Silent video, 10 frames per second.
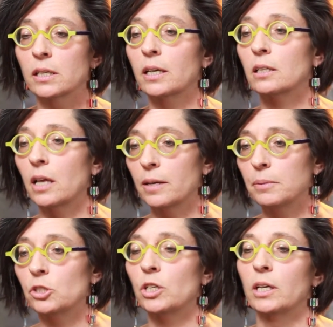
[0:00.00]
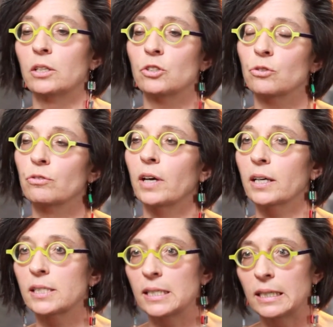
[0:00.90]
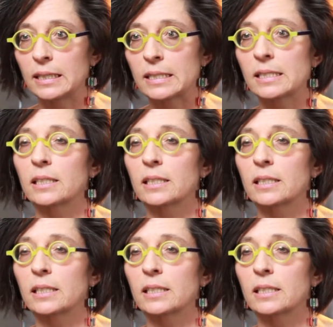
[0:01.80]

like climate change or vaccines,